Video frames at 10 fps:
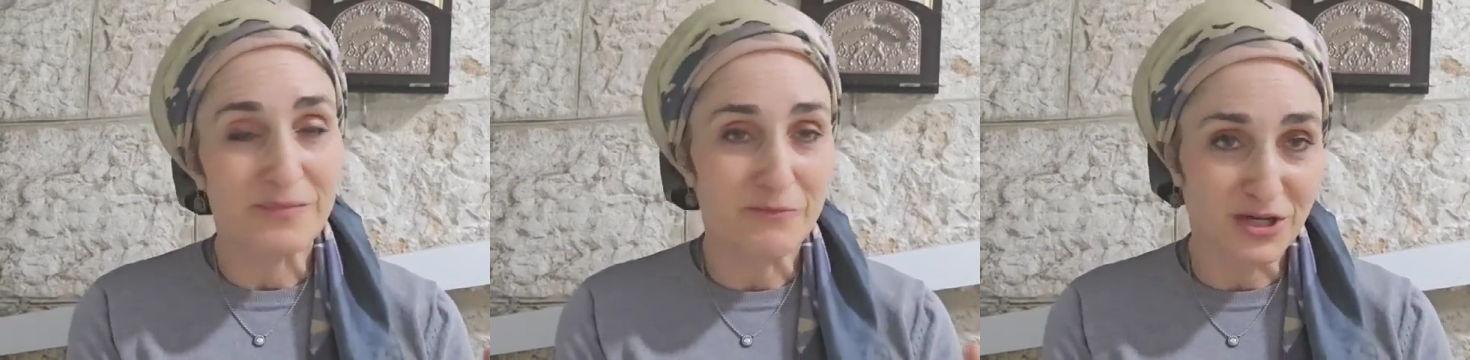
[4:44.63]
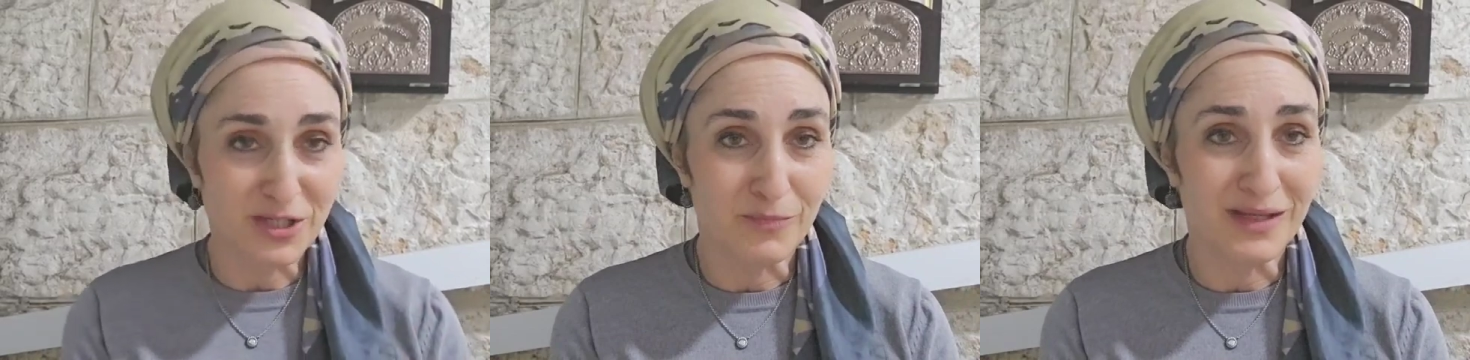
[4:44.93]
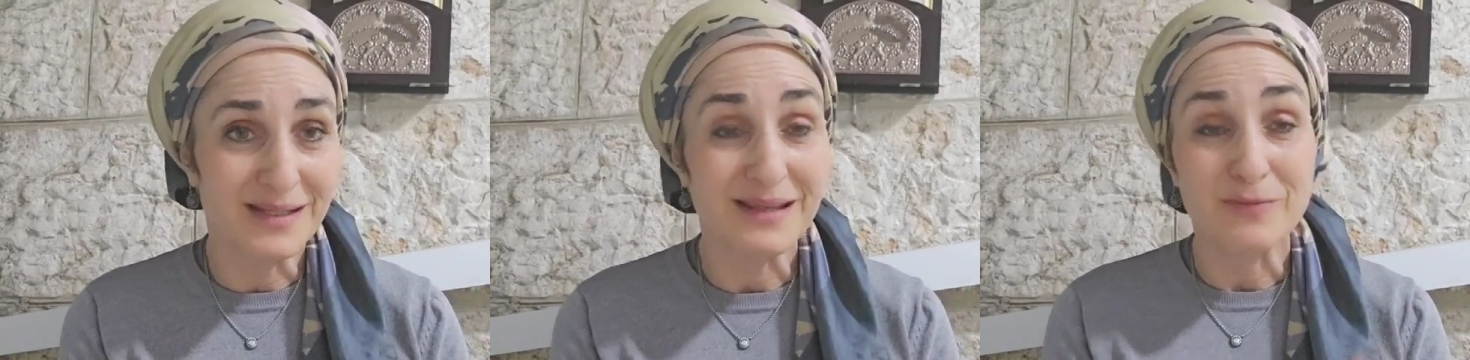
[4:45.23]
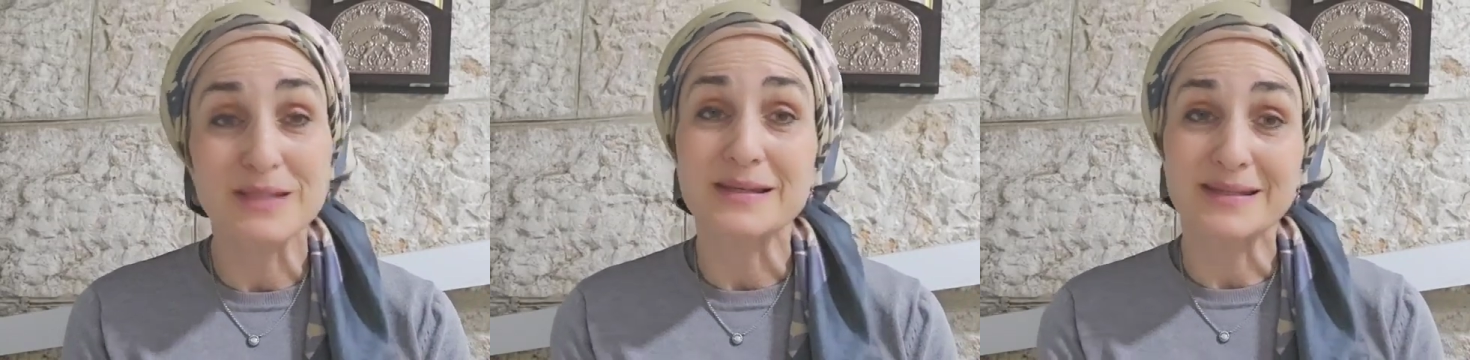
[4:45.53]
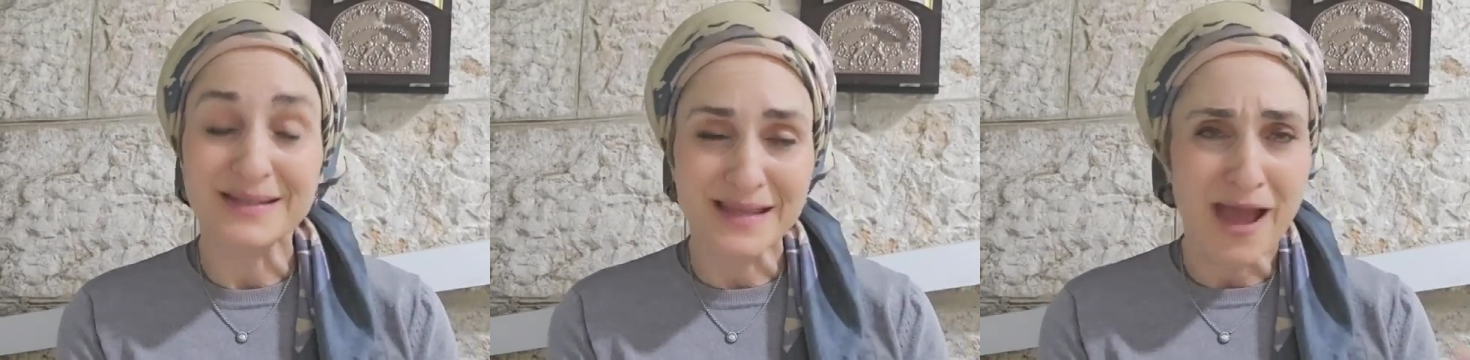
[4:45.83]
Rashi brings in that it was in the
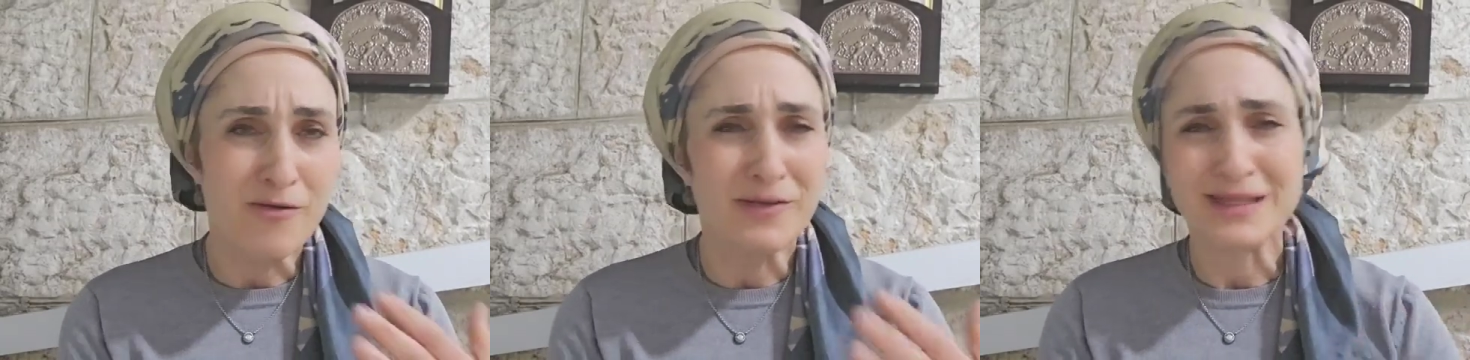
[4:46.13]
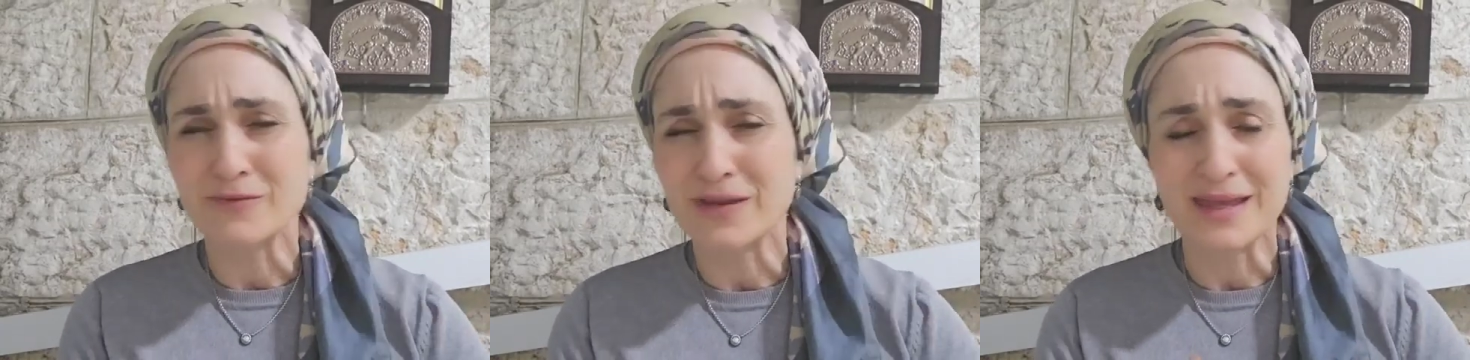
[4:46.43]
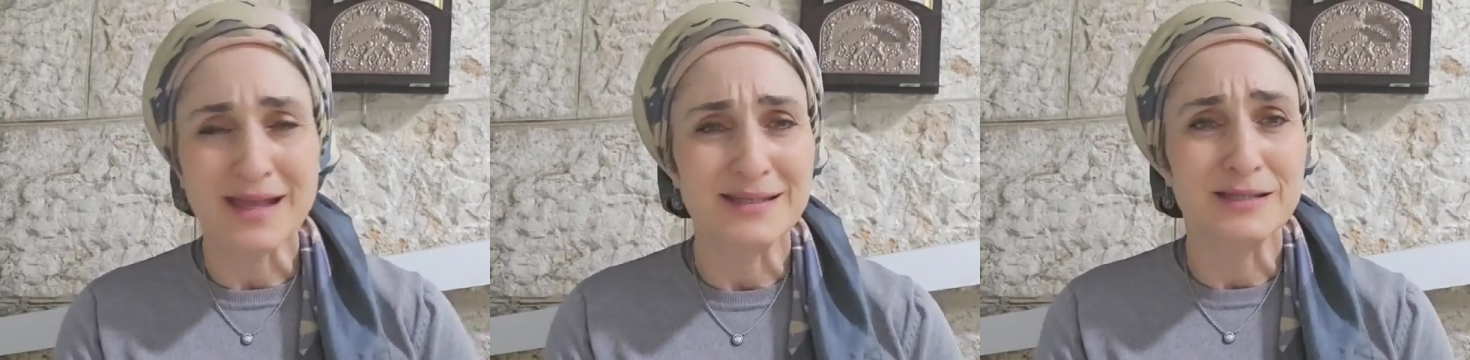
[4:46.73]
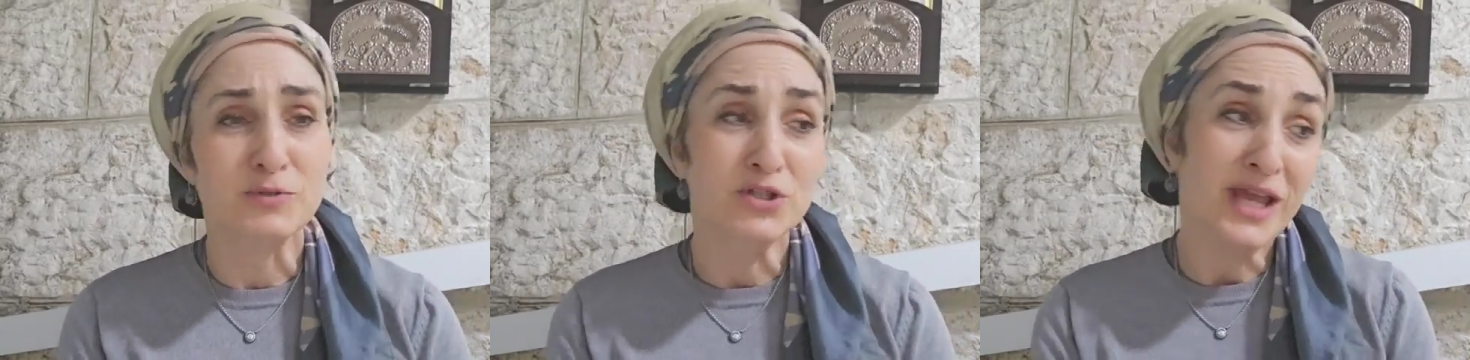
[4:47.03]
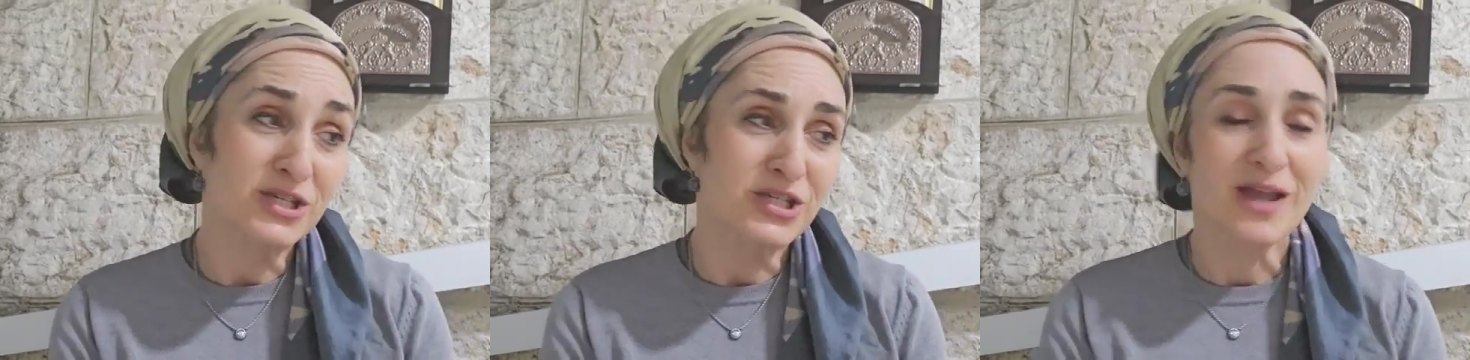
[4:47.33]
6th hour, that's where he gets its
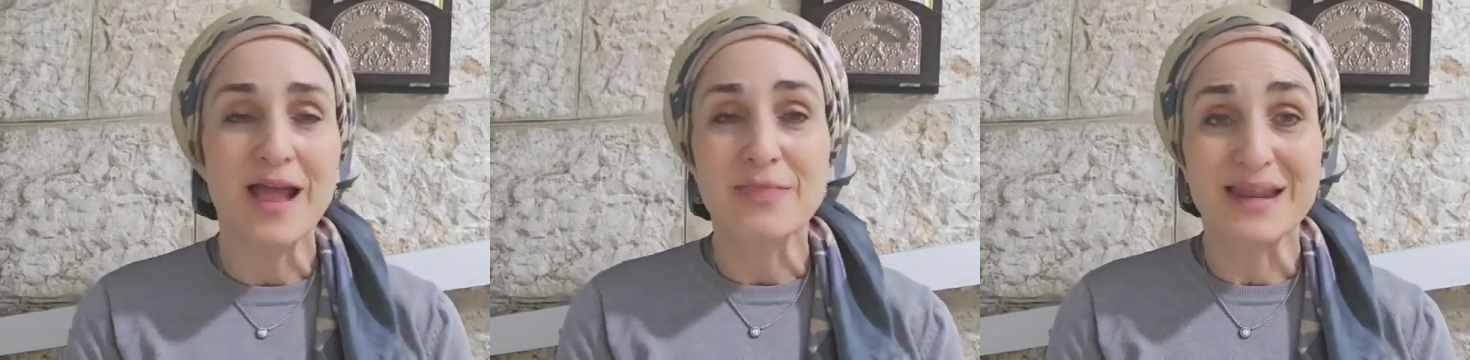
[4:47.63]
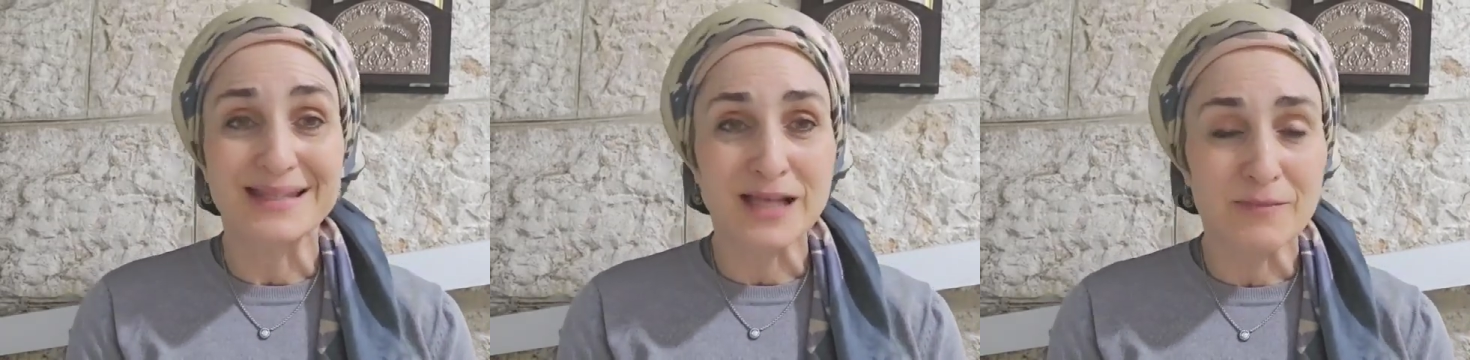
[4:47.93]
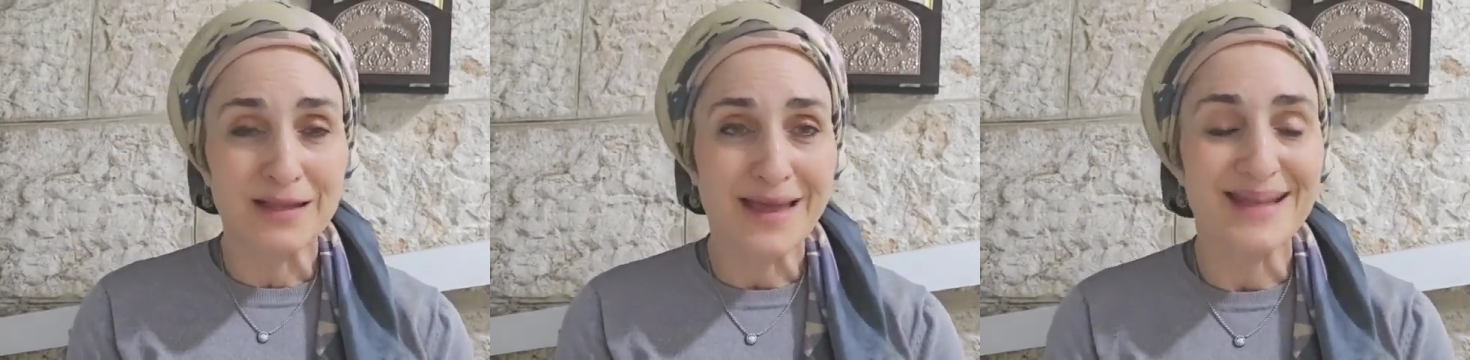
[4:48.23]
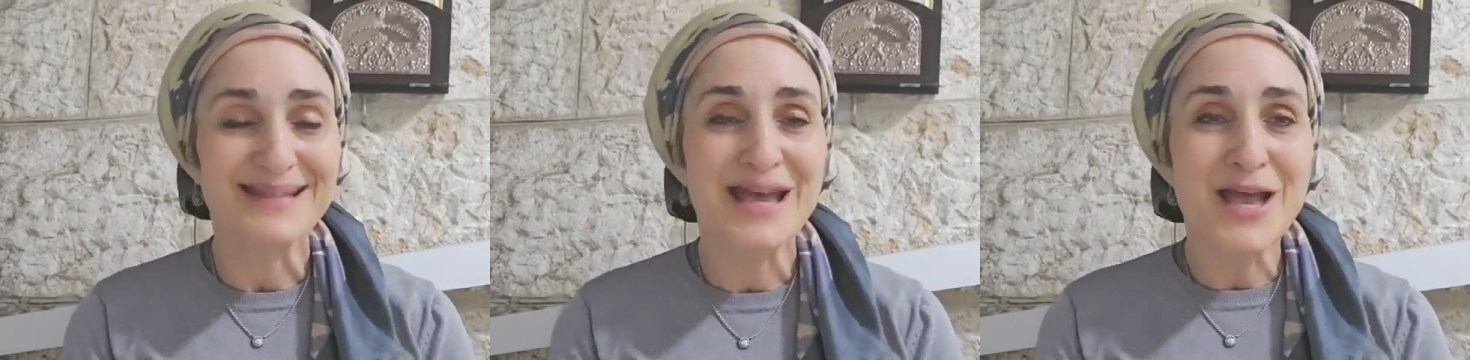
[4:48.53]
Boshesh, that it's coming late.